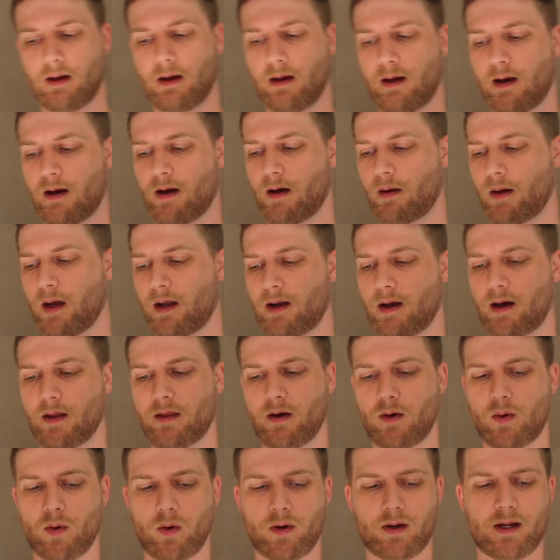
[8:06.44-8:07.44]
and
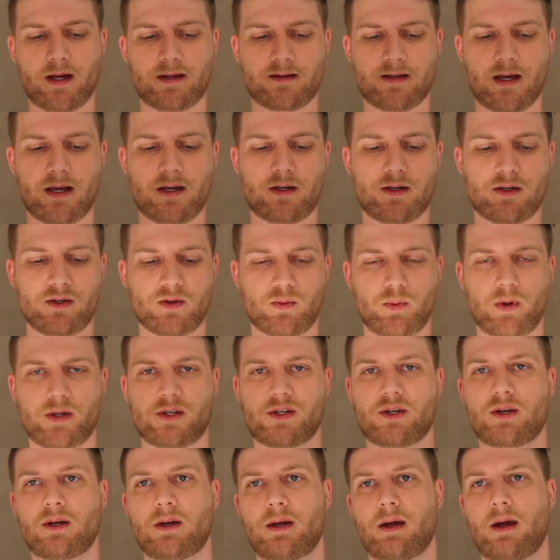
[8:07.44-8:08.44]
other organizations
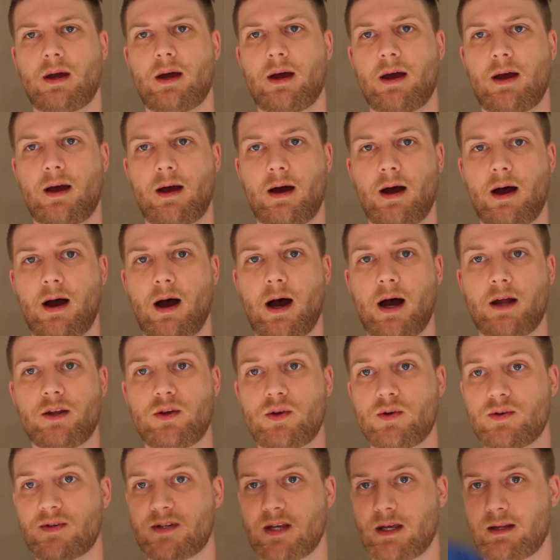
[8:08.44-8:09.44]
which aren't
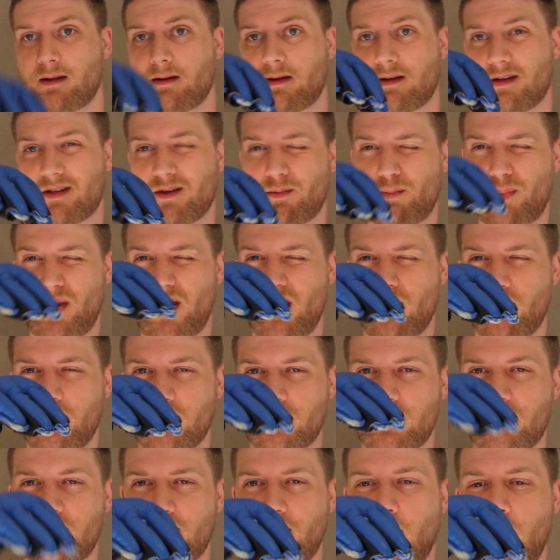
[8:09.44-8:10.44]
using the superior
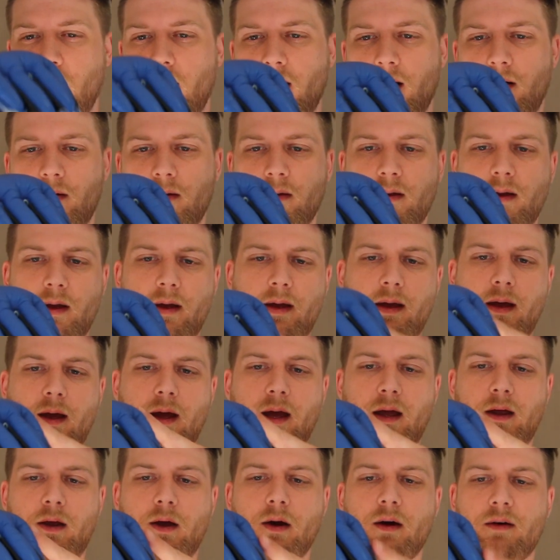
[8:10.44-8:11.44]
style
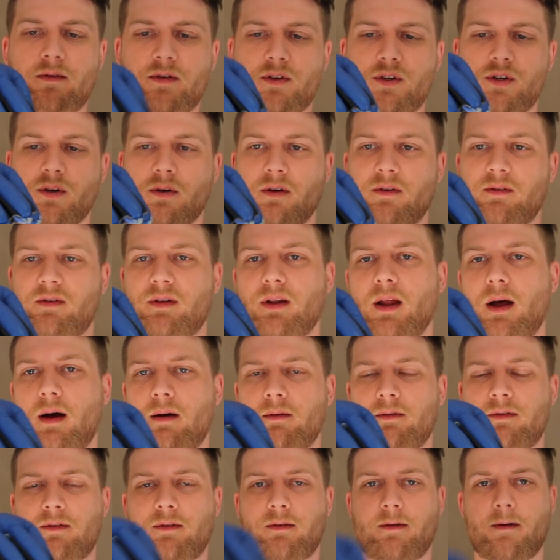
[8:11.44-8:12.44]
and curvature of
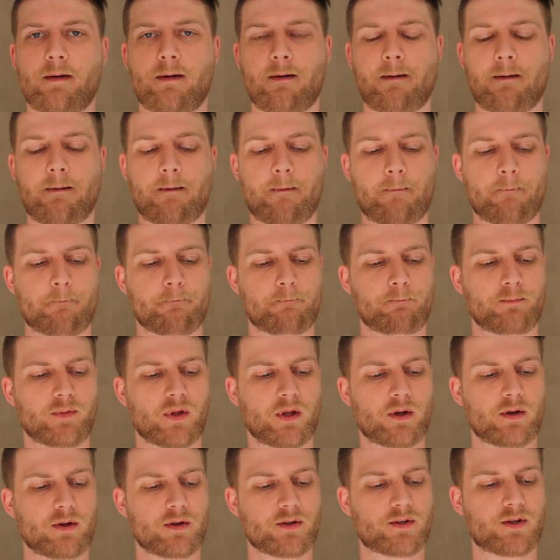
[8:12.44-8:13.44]
glove.
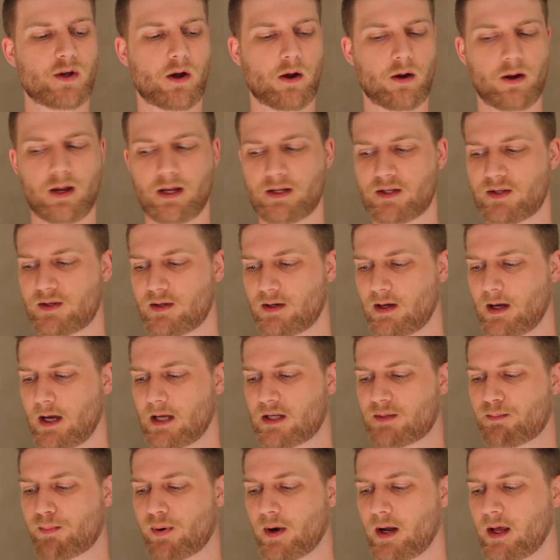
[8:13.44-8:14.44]
So
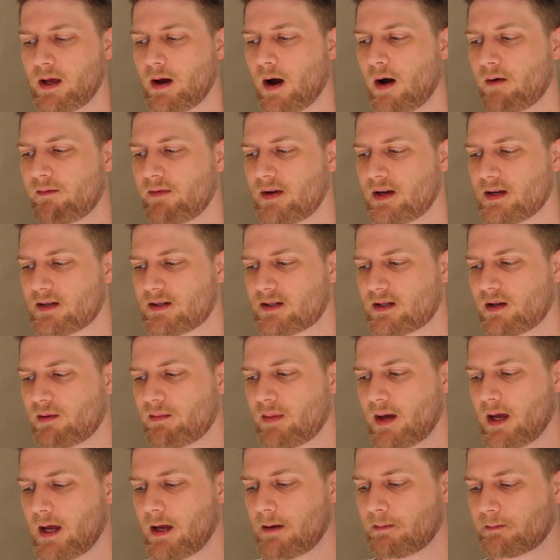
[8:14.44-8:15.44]
it's pretty obvious to
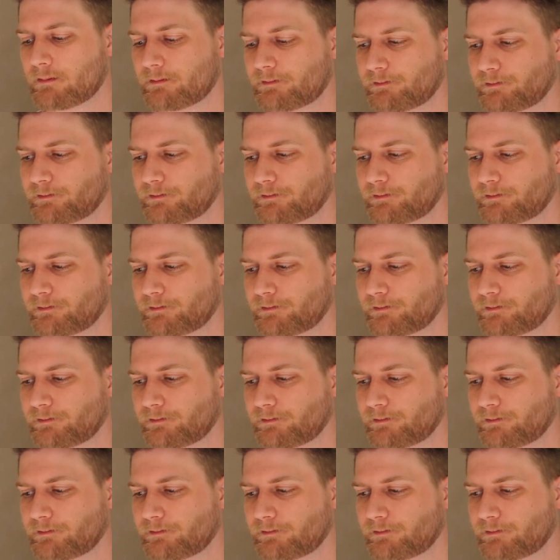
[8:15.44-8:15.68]
me,